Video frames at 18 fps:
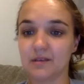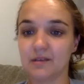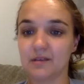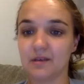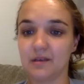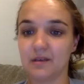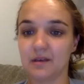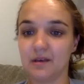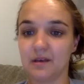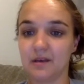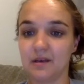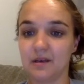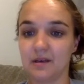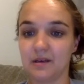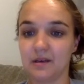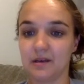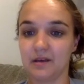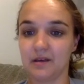
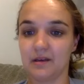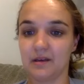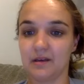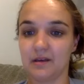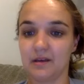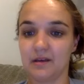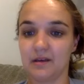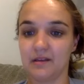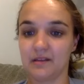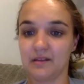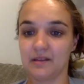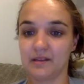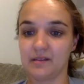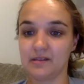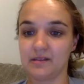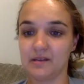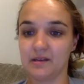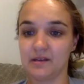I think
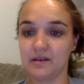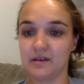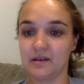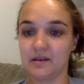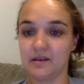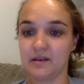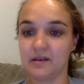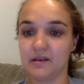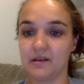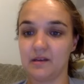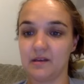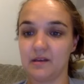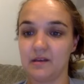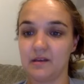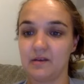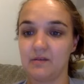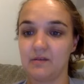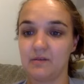that's good.
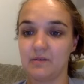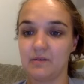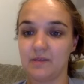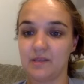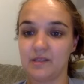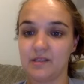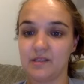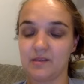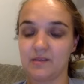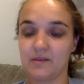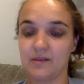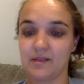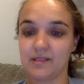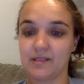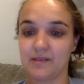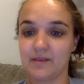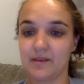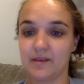Well, me too. What does
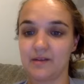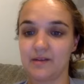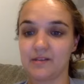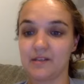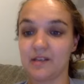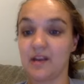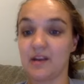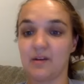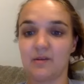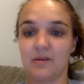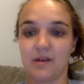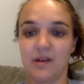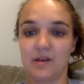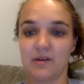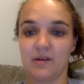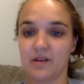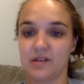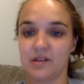that matter? Yeah,
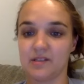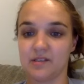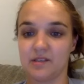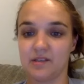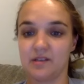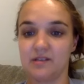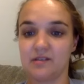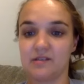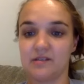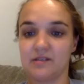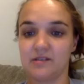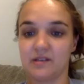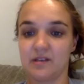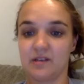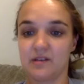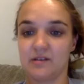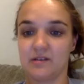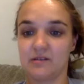great questions,
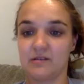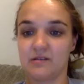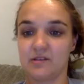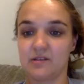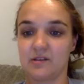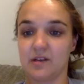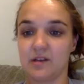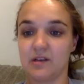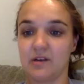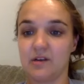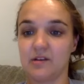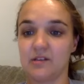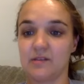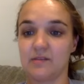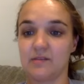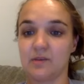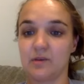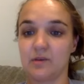Jen. Should I encourage
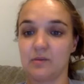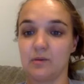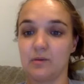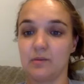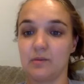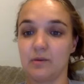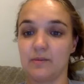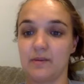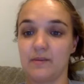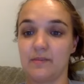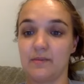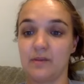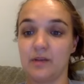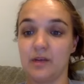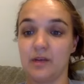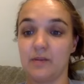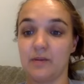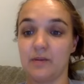them to enroll more people to
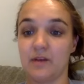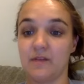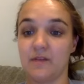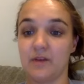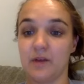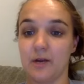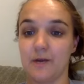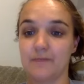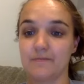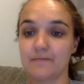help cover?